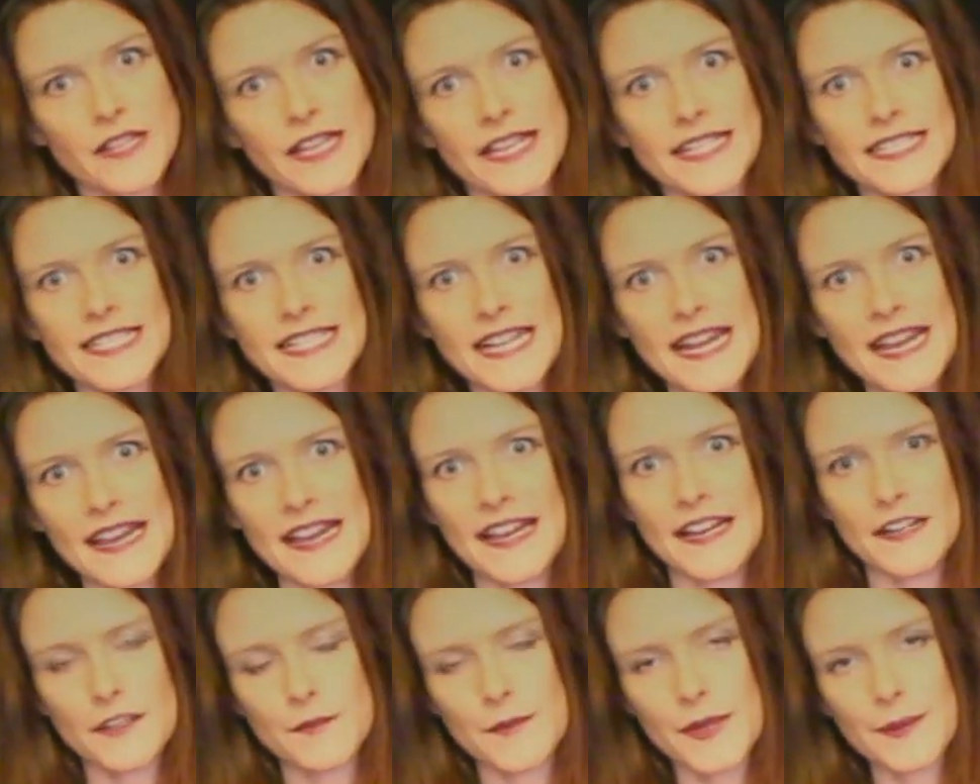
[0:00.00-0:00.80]
Like today
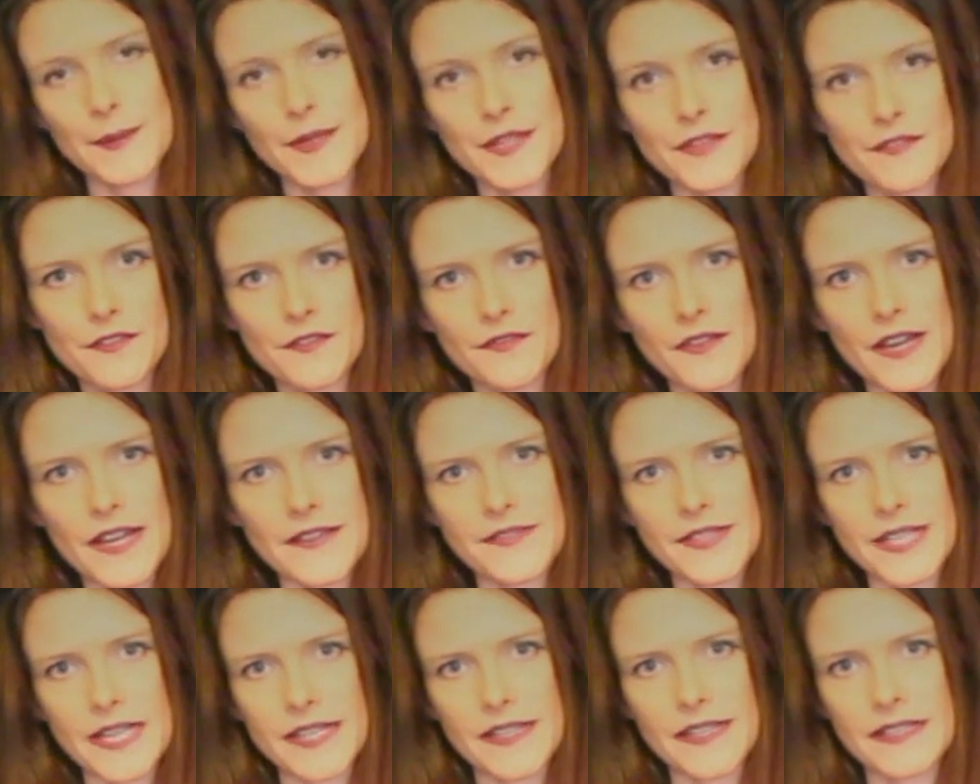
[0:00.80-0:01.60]
I held my breath for
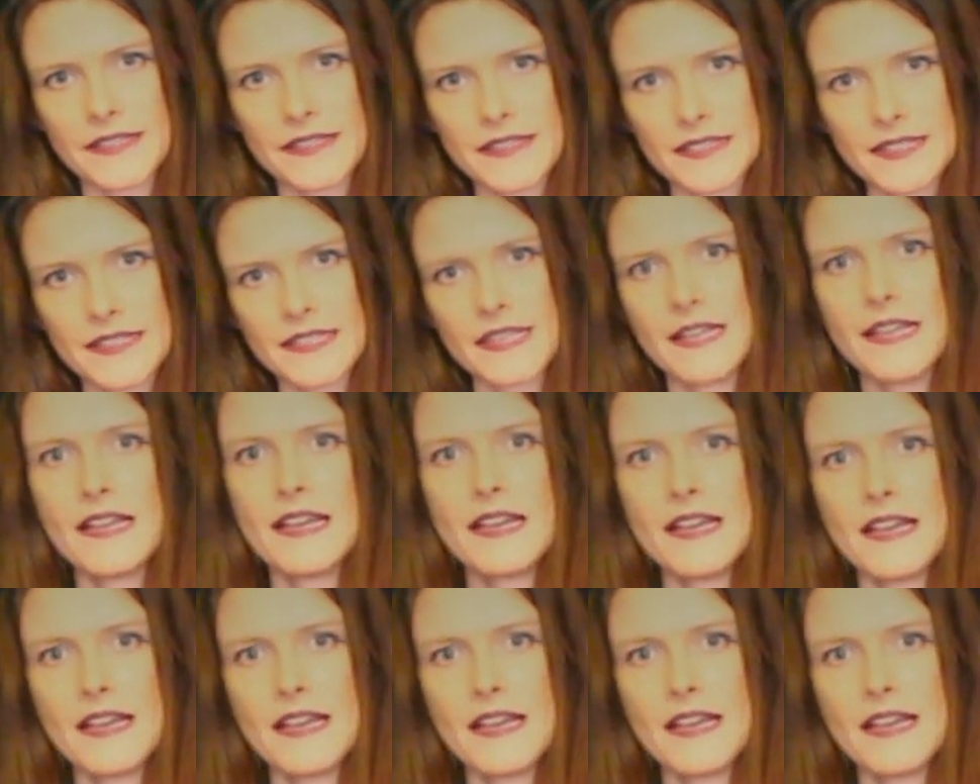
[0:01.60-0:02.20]
5 seconds.